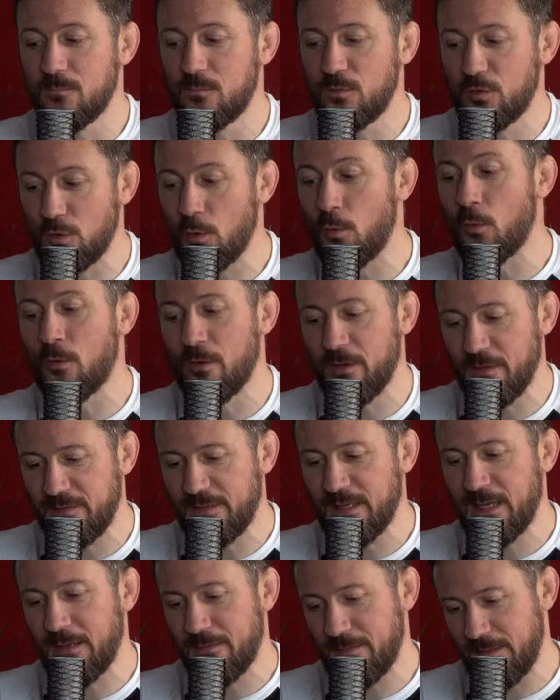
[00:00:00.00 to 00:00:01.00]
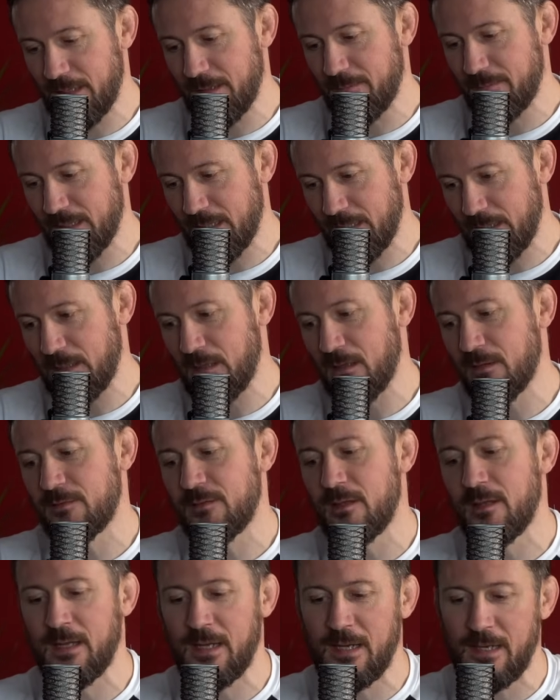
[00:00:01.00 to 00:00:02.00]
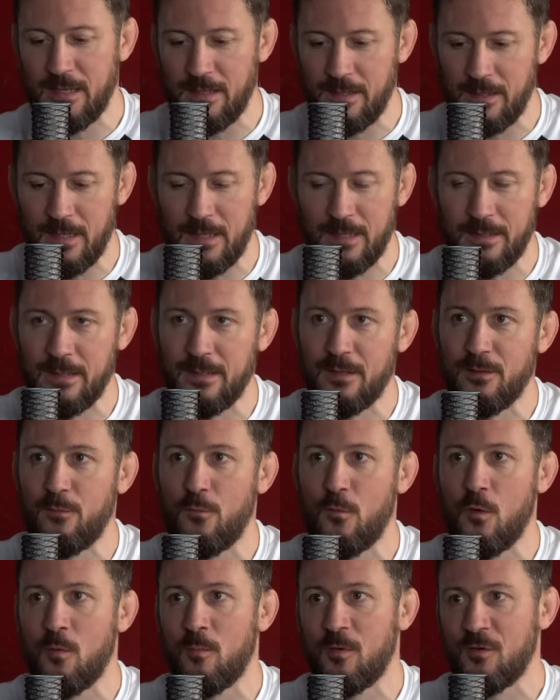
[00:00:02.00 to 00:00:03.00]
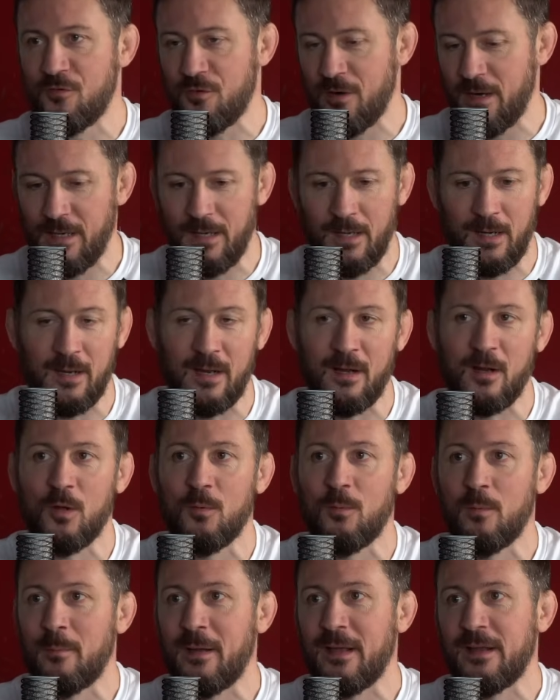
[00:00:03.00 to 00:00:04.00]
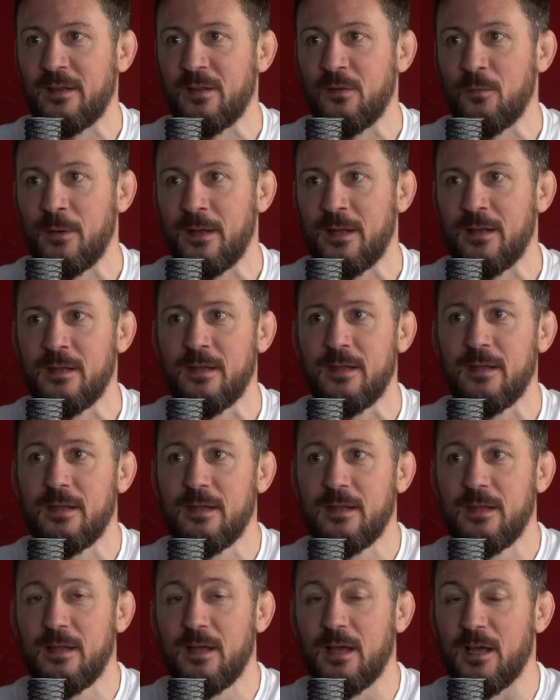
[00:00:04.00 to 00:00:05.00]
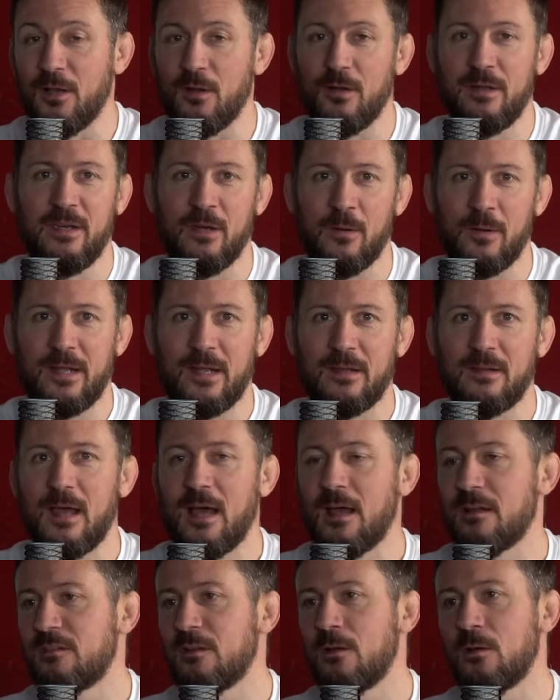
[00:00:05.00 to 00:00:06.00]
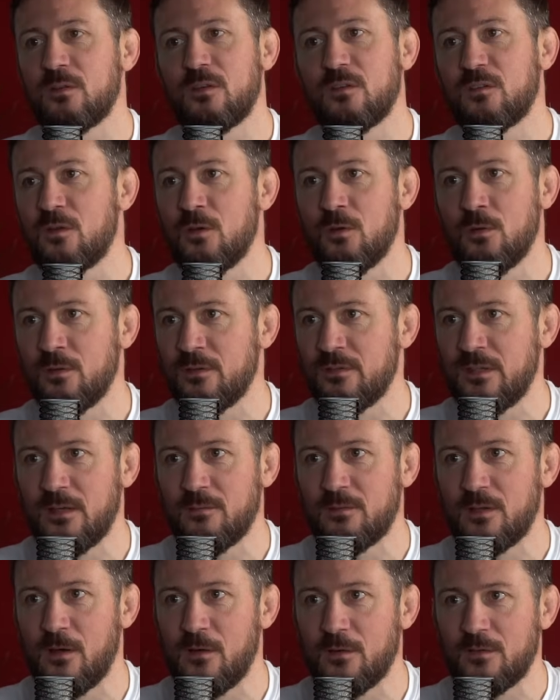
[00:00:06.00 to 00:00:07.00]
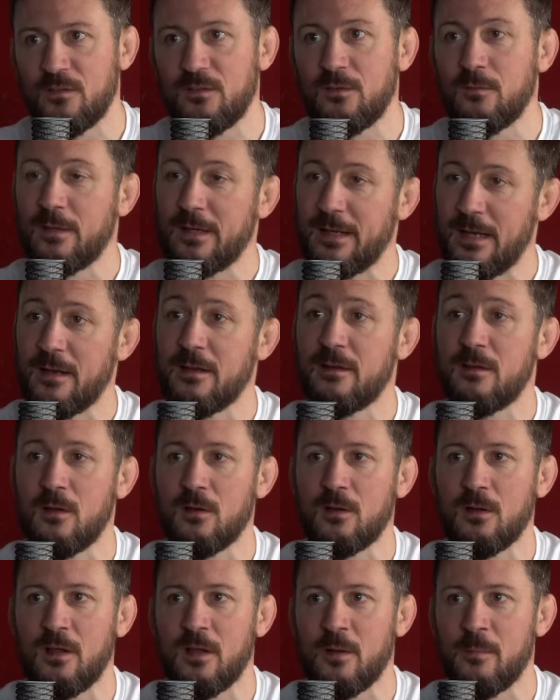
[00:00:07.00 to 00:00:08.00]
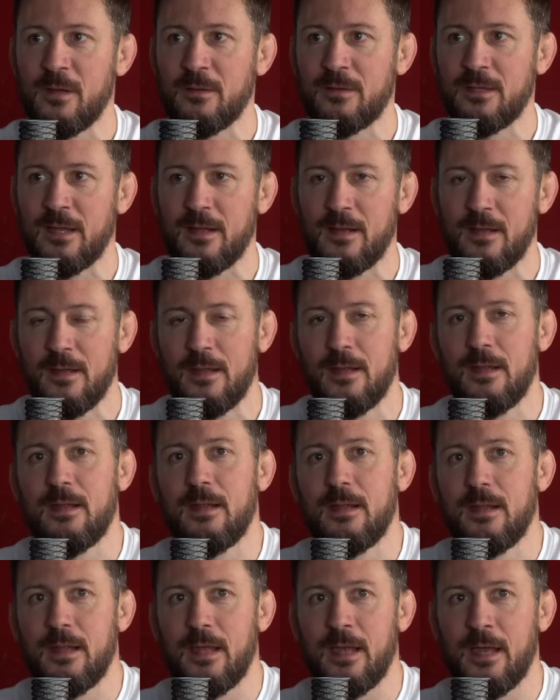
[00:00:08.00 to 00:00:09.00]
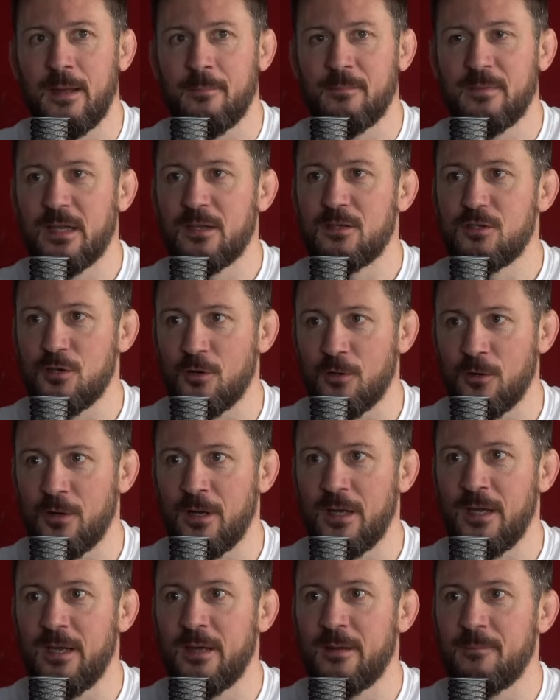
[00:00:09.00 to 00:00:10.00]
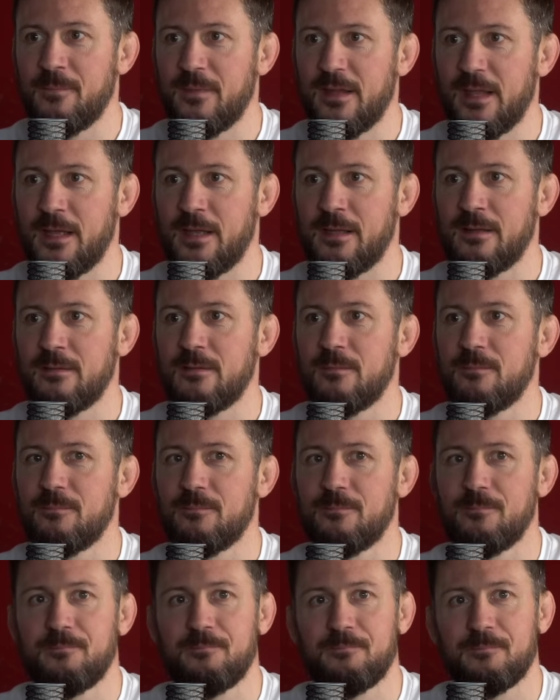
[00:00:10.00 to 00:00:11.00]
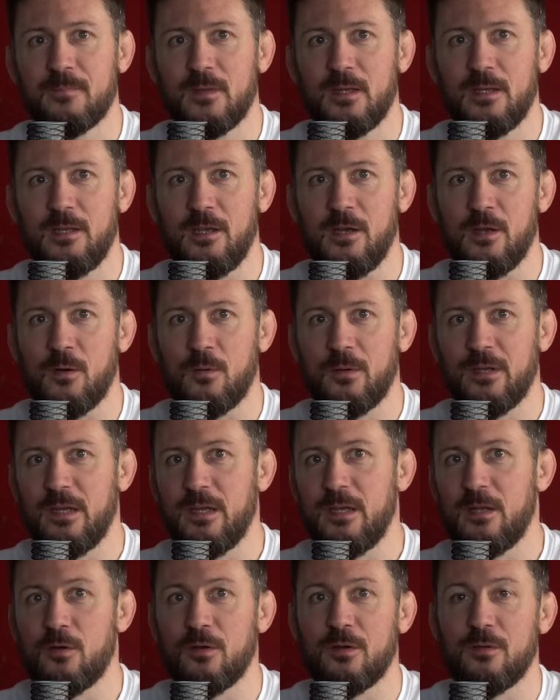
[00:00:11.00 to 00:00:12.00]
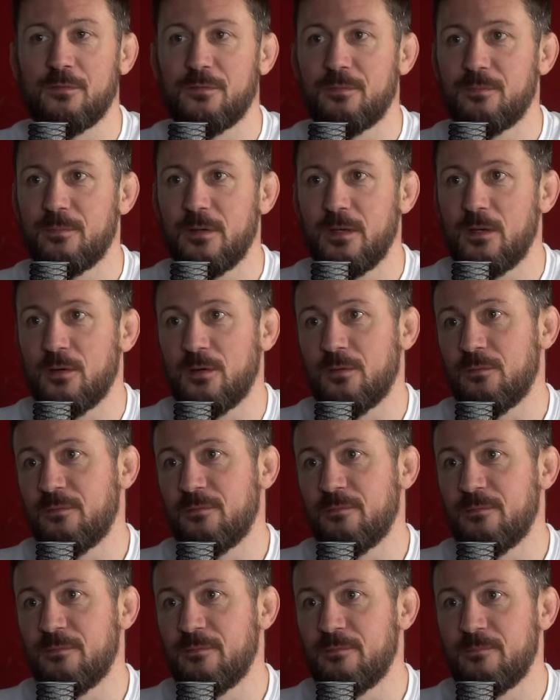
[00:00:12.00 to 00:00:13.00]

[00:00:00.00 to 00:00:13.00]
stories, that loss to Nate and then the 4-month training and then coming back and the win. I get asked to go to schools and give talks and stuff like that. I talk a lot about that journey, and you know, he could have